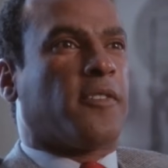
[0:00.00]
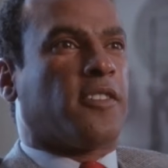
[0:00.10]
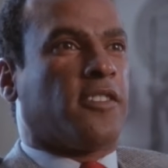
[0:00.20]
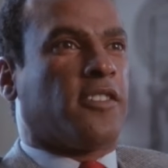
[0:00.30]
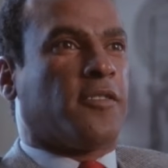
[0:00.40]

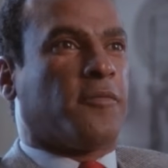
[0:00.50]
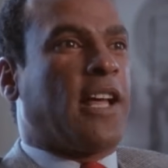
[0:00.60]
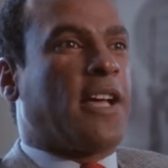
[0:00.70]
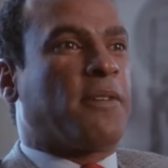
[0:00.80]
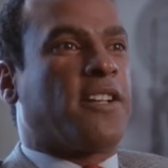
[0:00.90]
The
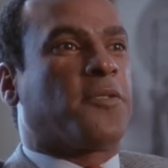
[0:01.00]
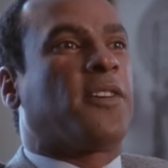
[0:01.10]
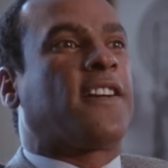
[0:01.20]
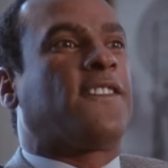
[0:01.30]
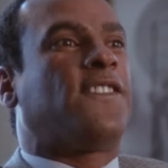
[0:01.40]
Black Panther
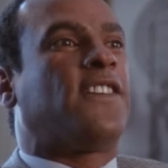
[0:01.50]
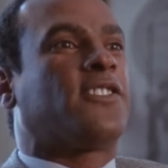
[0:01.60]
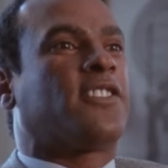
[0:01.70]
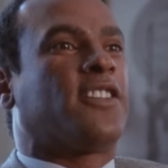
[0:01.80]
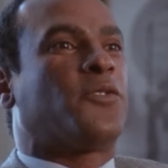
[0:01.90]
Party
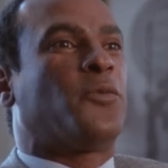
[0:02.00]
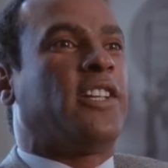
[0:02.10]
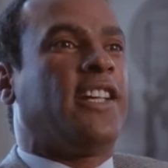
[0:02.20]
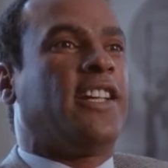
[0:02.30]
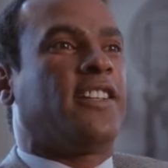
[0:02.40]
felt that we
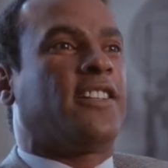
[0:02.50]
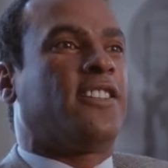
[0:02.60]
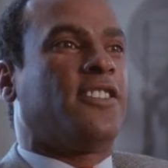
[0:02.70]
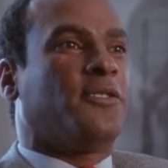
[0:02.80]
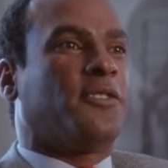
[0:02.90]
needed
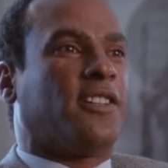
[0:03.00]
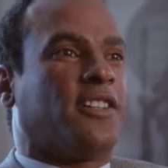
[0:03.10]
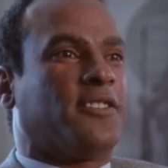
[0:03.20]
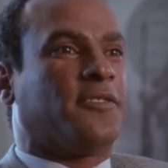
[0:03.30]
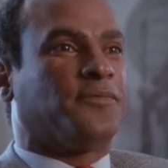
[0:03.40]

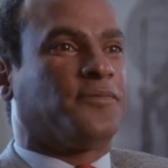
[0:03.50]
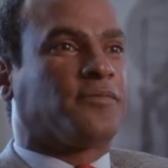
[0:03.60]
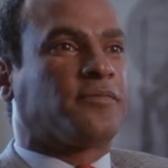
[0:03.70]
to